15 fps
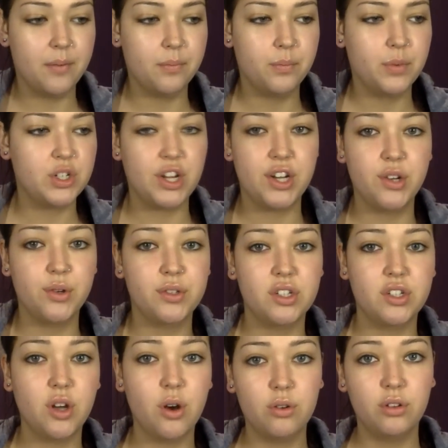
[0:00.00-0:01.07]
which I know is a
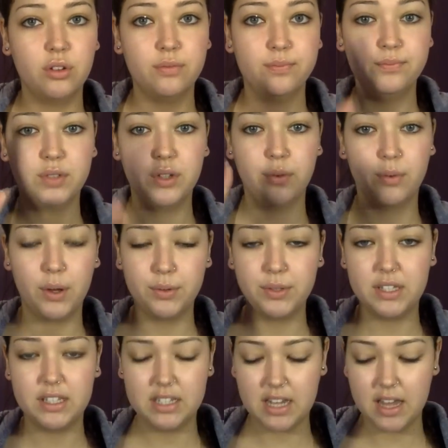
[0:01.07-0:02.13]
total
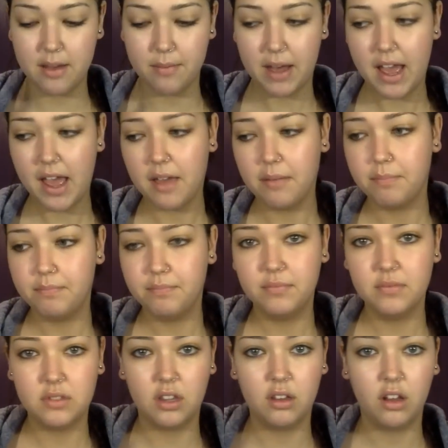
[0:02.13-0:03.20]
gross TMI.
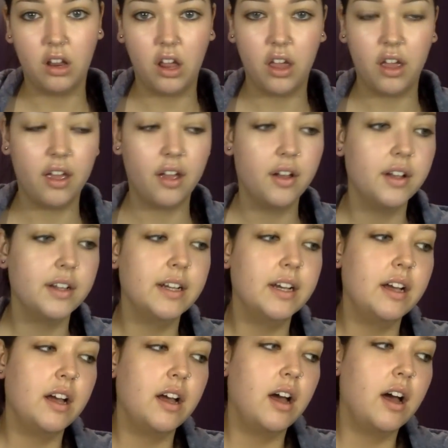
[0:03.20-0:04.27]
Yeah.
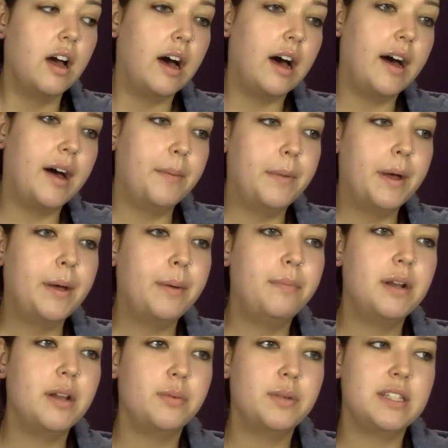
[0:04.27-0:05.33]
But
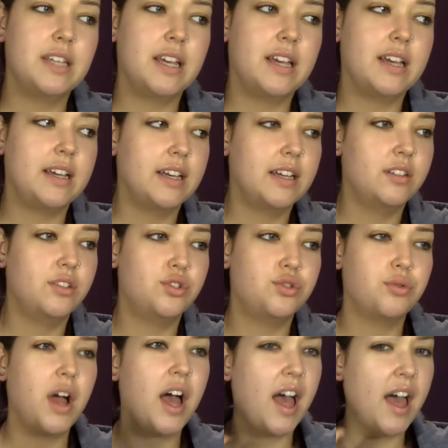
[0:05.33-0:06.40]
it was
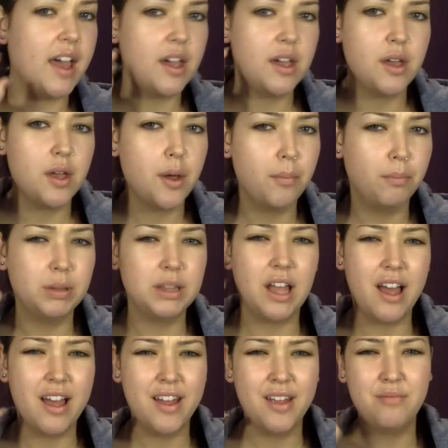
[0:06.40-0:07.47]
dry
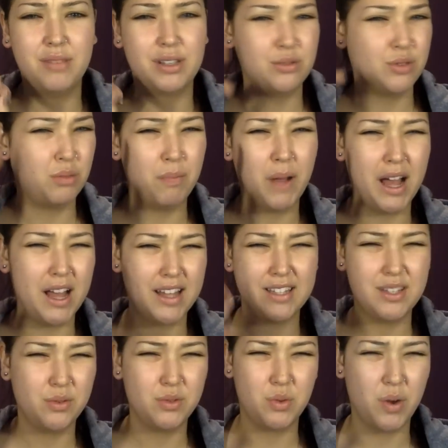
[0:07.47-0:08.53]
blood mixed with pus.
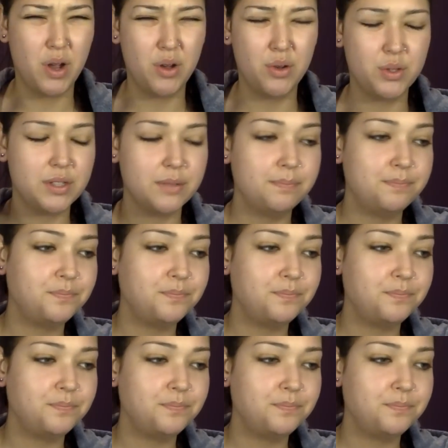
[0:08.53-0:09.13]
It was gross.